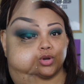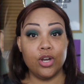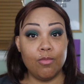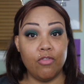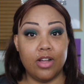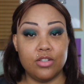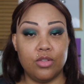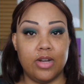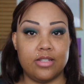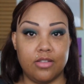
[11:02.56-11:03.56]
We're going to move on
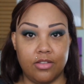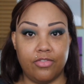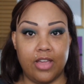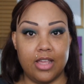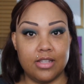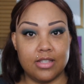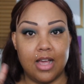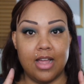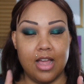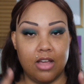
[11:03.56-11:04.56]
to the rest of the
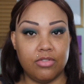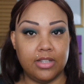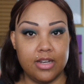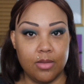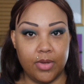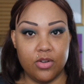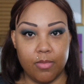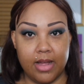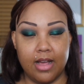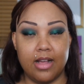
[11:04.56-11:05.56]
face. I have cleaned up
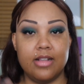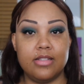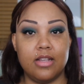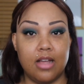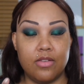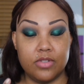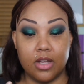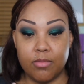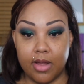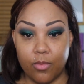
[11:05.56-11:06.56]
under my eyes. I've
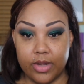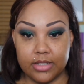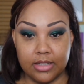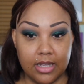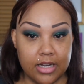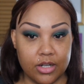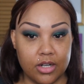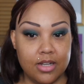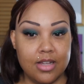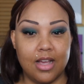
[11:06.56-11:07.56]
done my winged
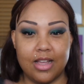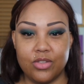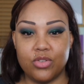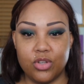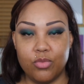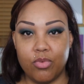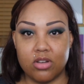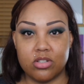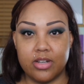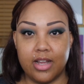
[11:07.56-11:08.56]
liner. I used a new
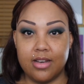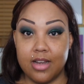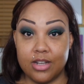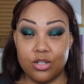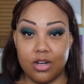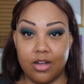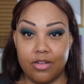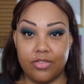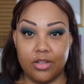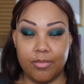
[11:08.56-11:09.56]
brush today. Not sure
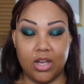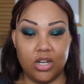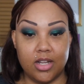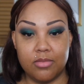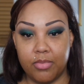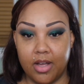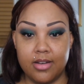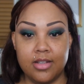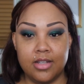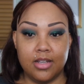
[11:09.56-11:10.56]
how I feel about it,
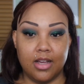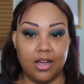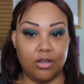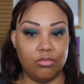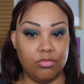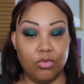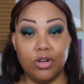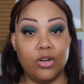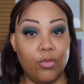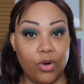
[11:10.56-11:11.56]
but
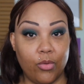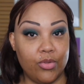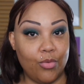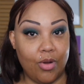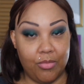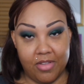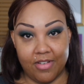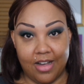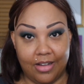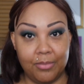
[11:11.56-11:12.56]
we're going to work with what
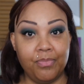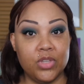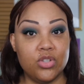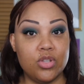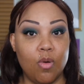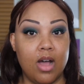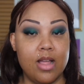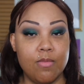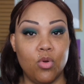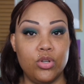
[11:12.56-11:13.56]
we've got. So
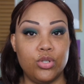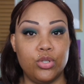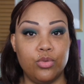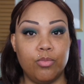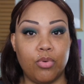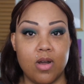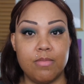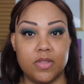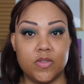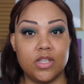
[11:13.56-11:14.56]
I am going to
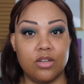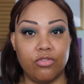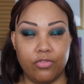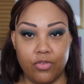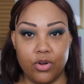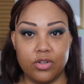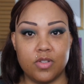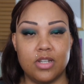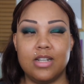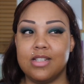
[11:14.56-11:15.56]
prime the skin
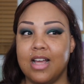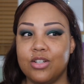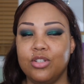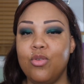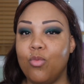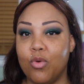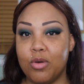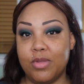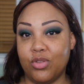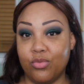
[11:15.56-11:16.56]
first. It is actually
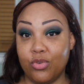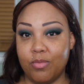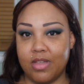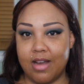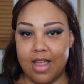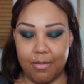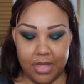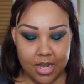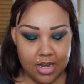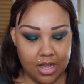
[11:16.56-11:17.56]
warm in the room that I
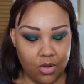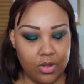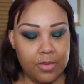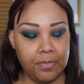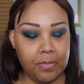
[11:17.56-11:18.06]
am in now.